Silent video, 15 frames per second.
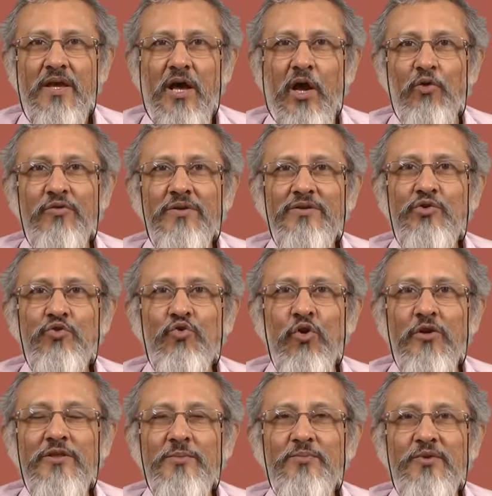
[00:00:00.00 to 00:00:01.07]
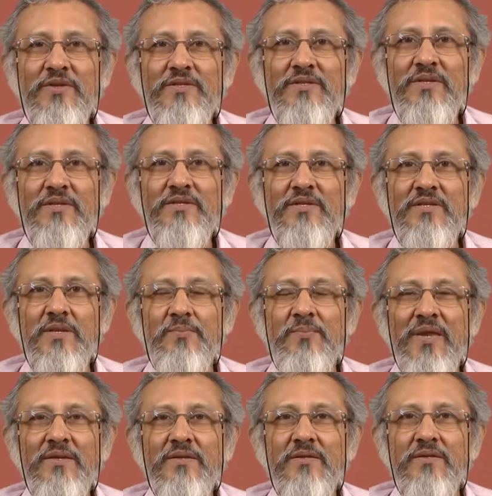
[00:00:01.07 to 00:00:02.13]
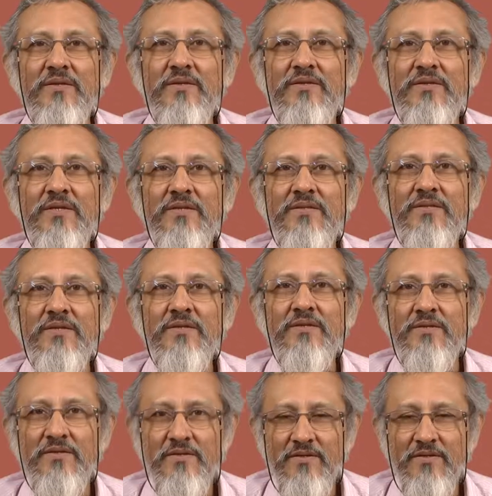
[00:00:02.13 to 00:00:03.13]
How can you call the president a dependent? Chichi.